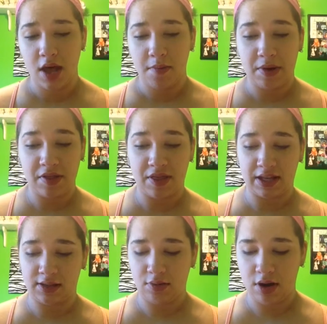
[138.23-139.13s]
But
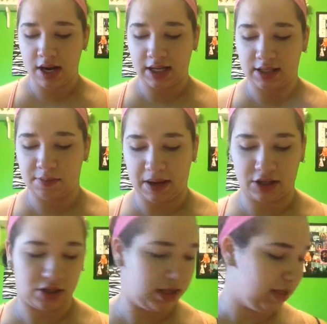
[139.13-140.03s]
this one
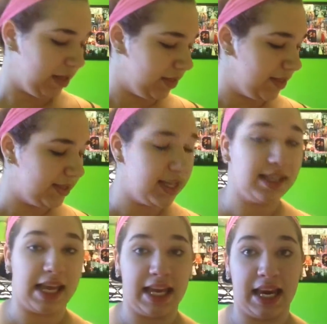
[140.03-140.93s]
especially, like, this
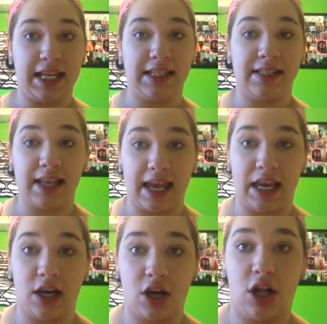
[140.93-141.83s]
is
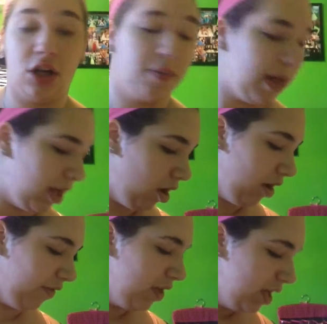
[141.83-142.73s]
insane color payoff.